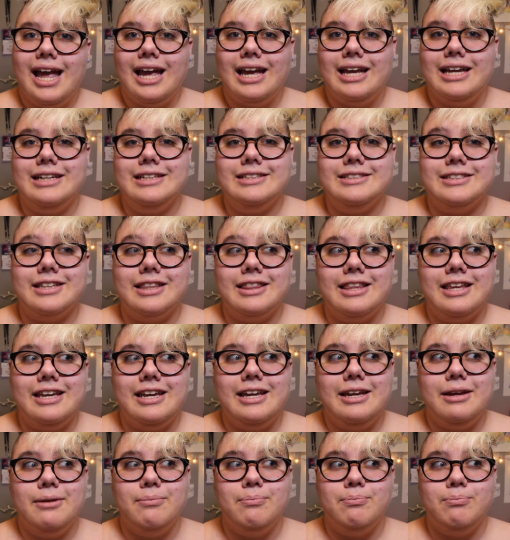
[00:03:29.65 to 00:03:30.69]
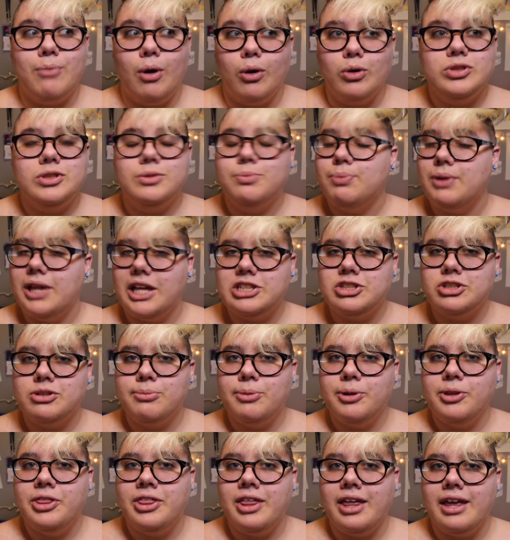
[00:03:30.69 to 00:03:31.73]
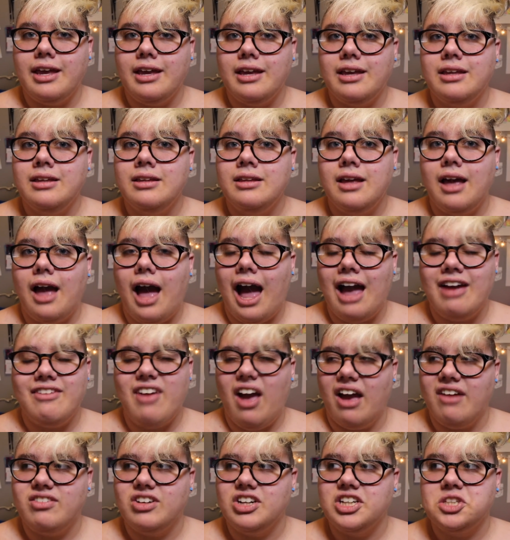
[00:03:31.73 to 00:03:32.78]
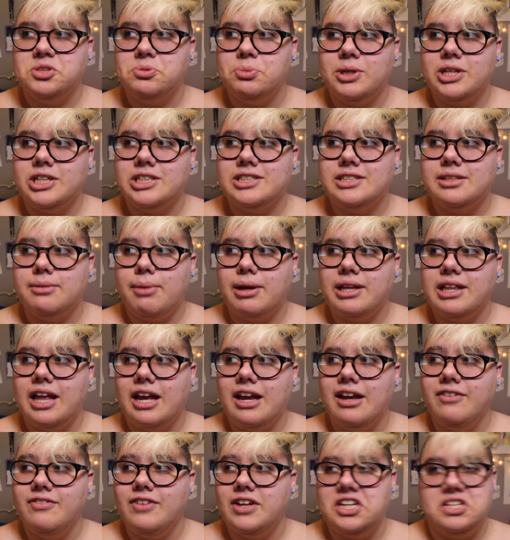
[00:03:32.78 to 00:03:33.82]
is the most pleasurable thing I've ever experienced in my life.